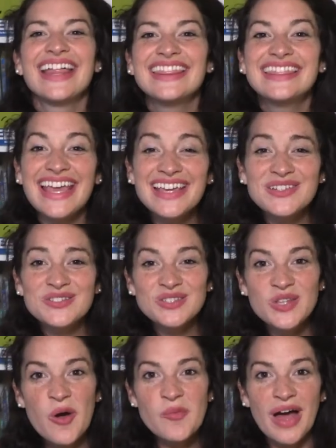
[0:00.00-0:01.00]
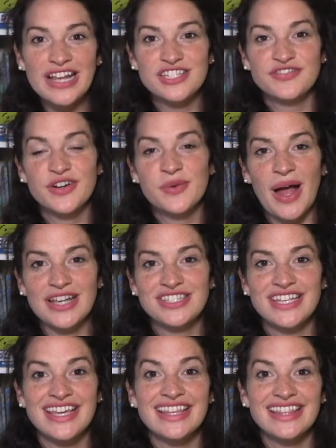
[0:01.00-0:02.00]
Thank you so much for
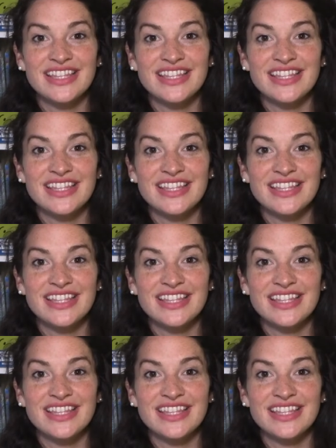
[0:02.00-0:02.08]
watching